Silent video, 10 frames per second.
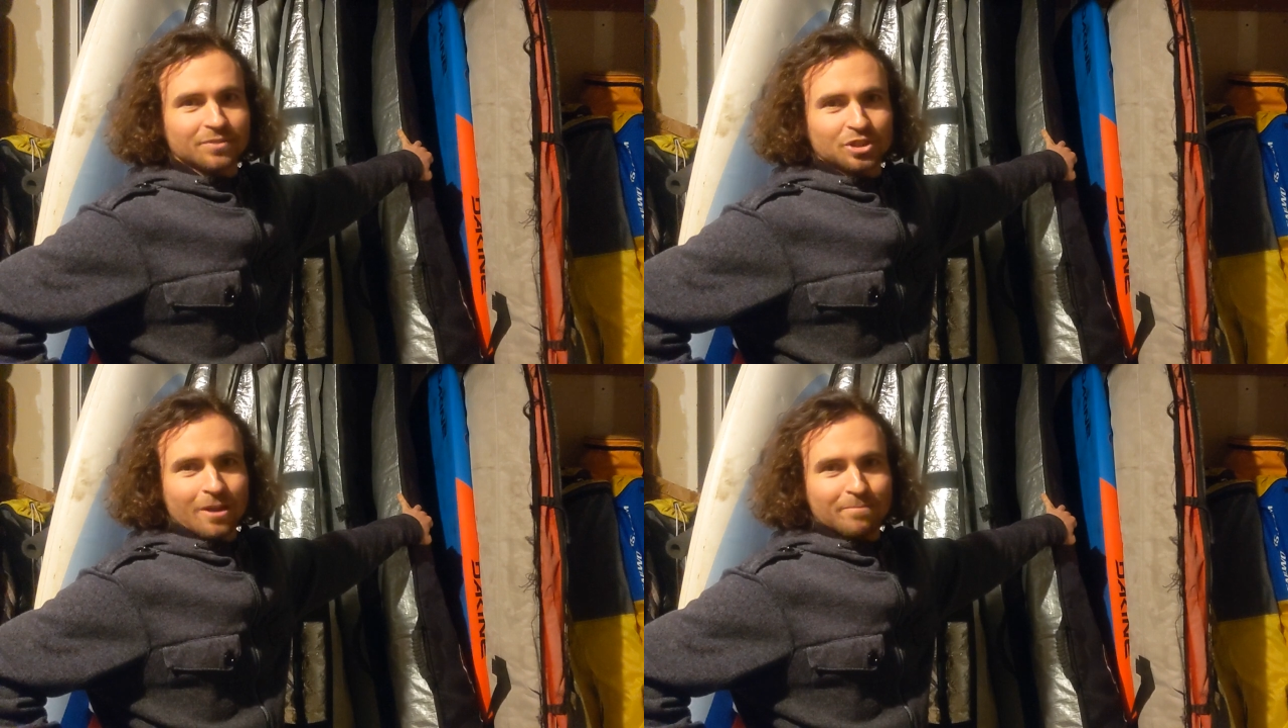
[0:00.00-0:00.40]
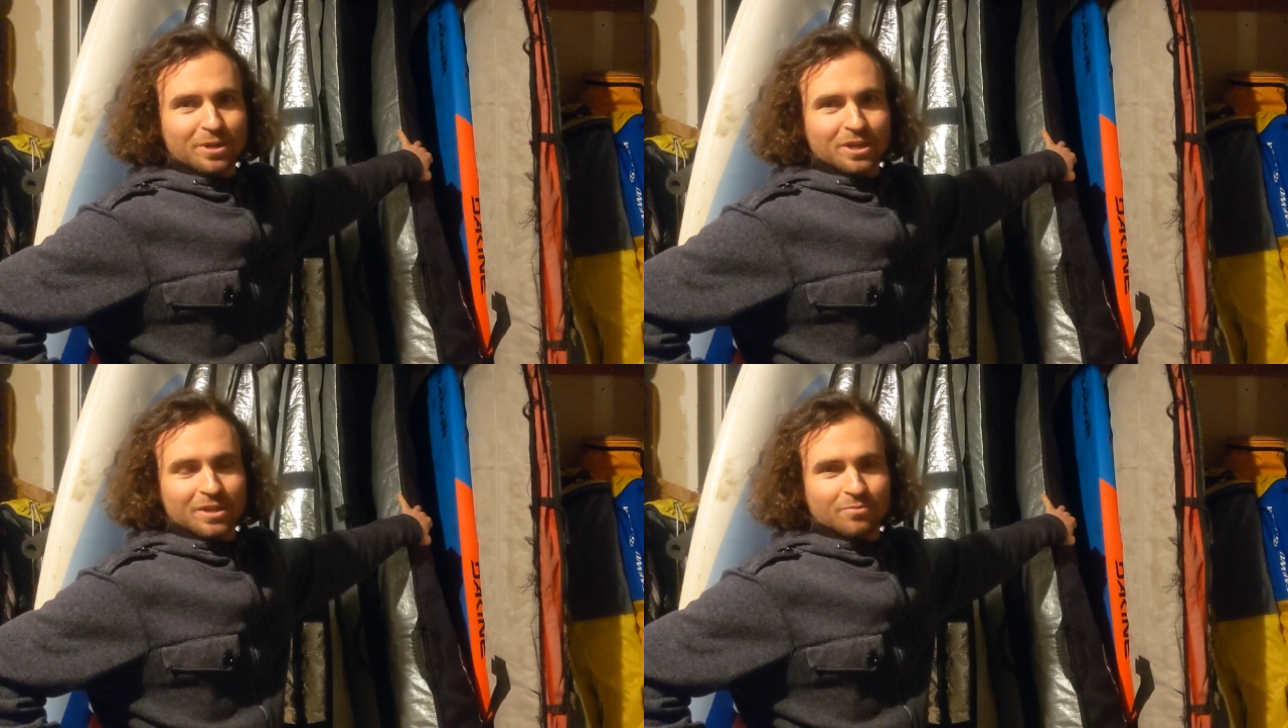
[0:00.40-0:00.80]
for
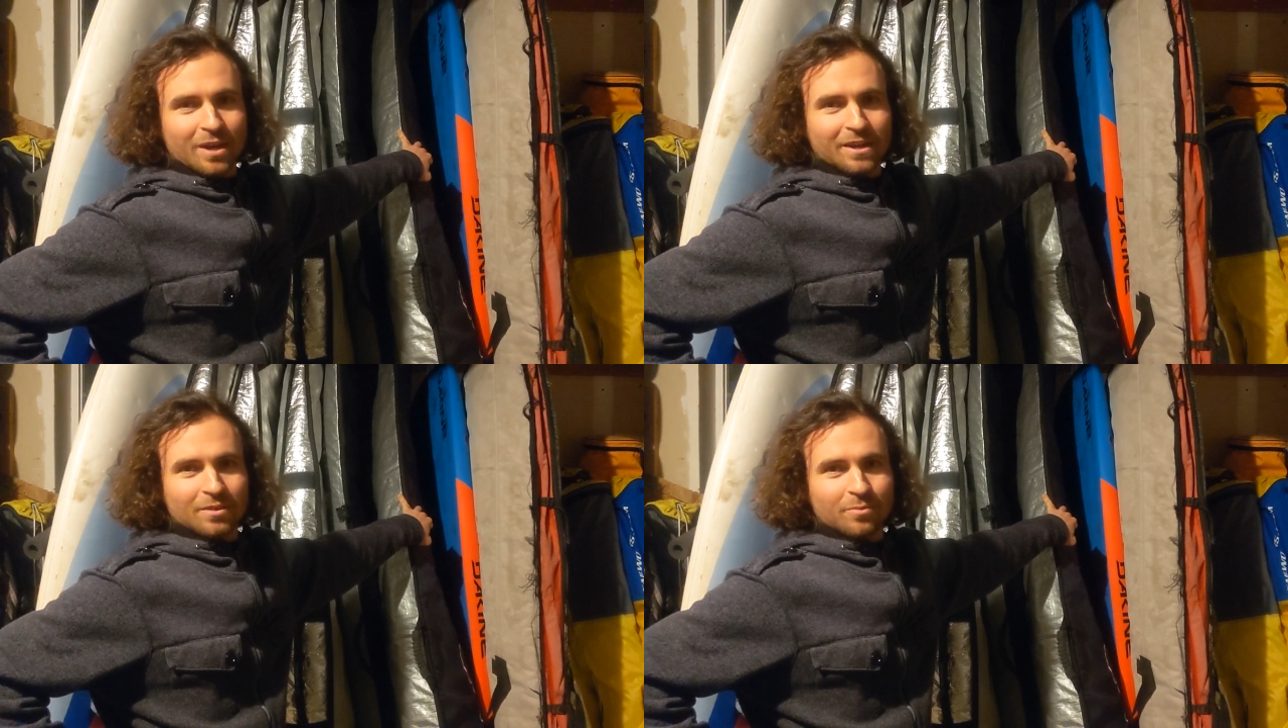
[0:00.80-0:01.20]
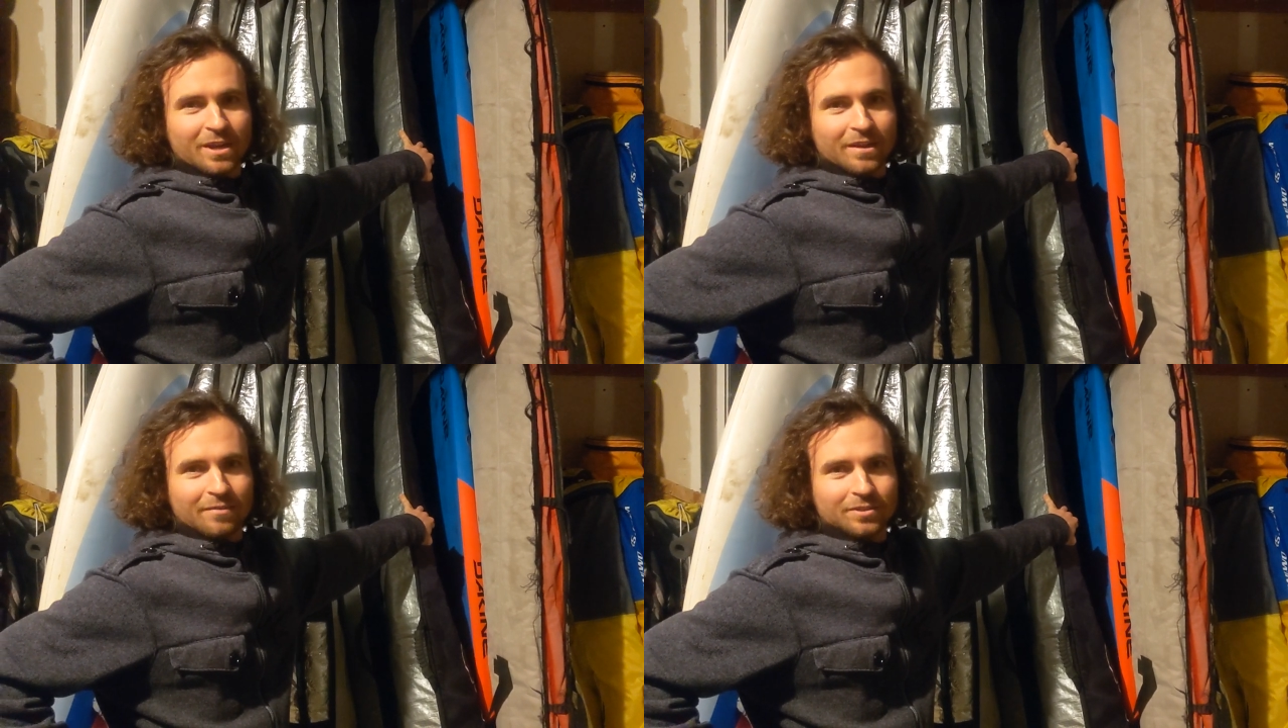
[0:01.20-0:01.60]
jumping and riding the
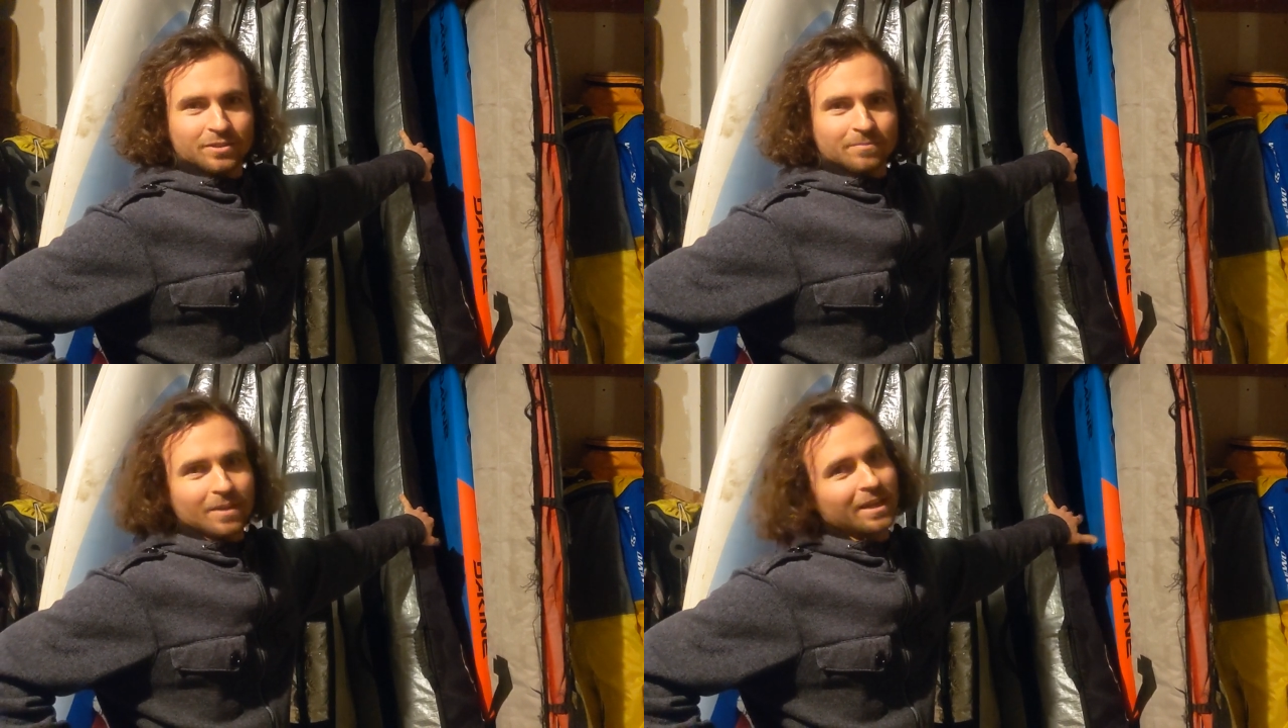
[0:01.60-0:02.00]
waves,